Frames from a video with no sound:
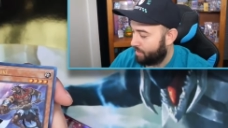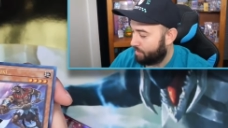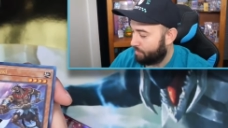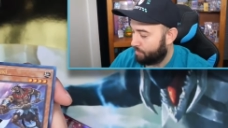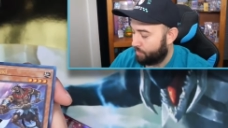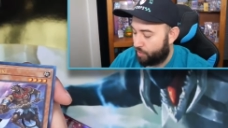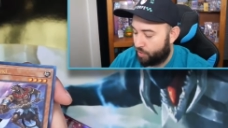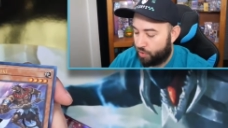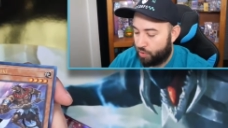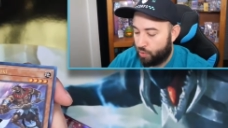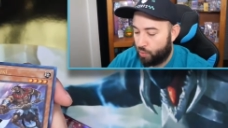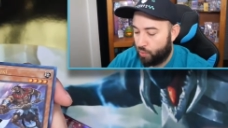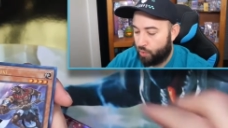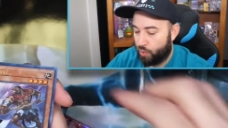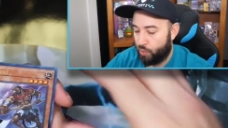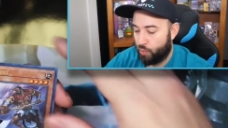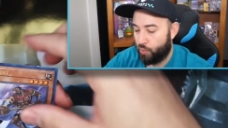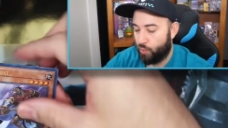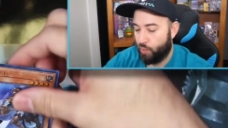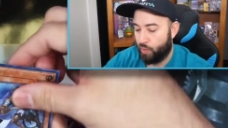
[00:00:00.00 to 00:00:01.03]

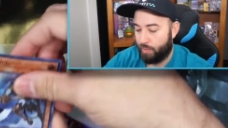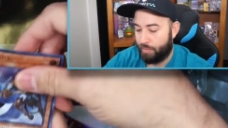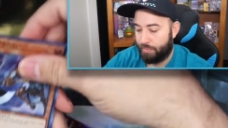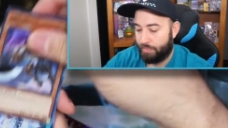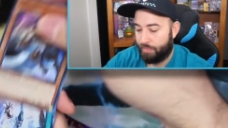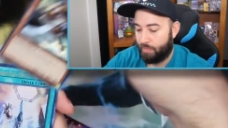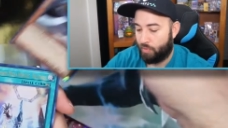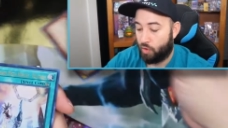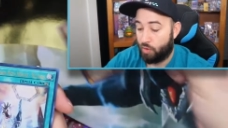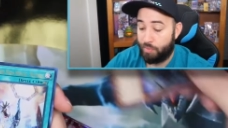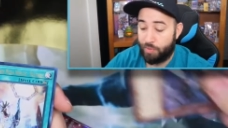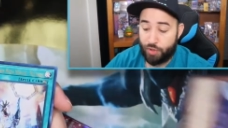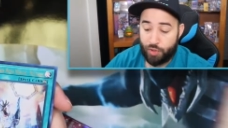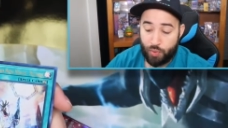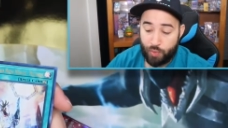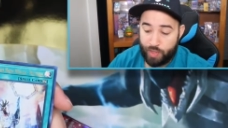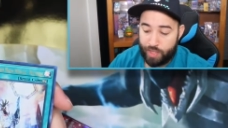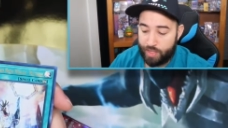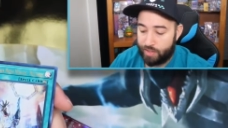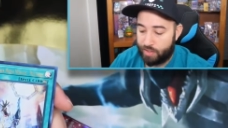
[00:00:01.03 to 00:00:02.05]
Mizuku. Or
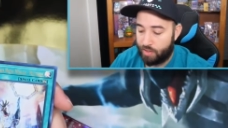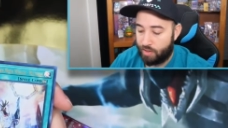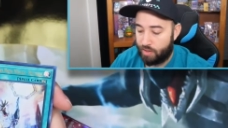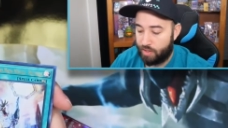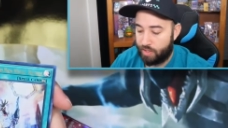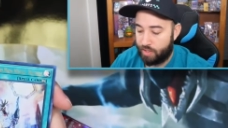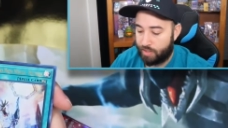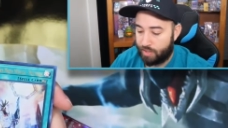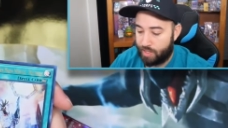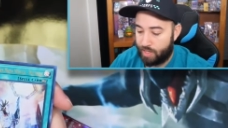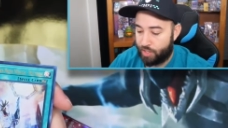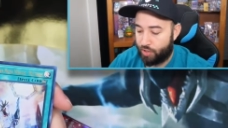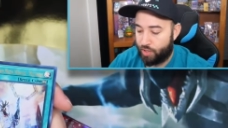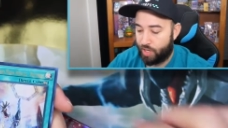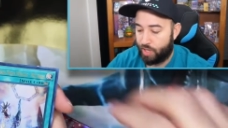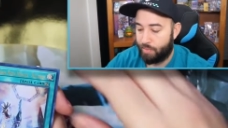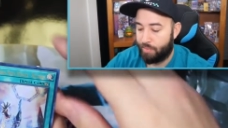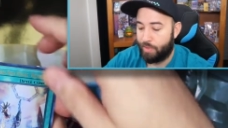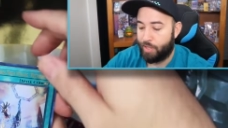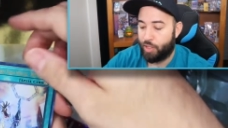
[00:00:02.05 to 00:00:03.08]
Mizuki, sorry. Sky
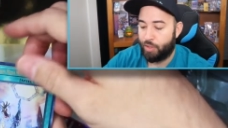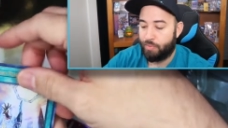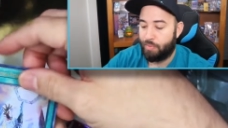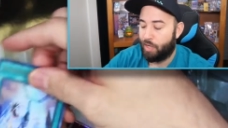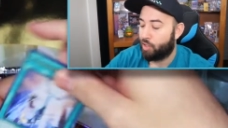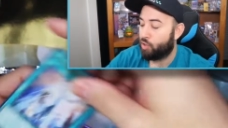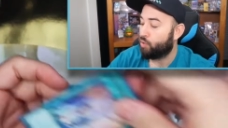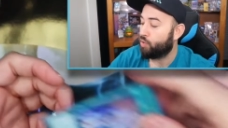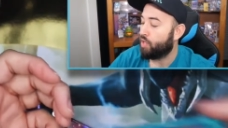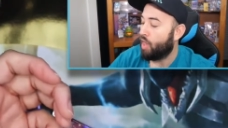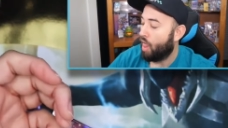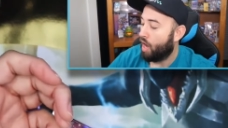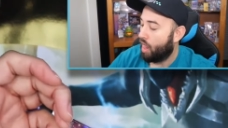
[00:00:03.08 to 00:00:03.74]
Striker Mega Modules.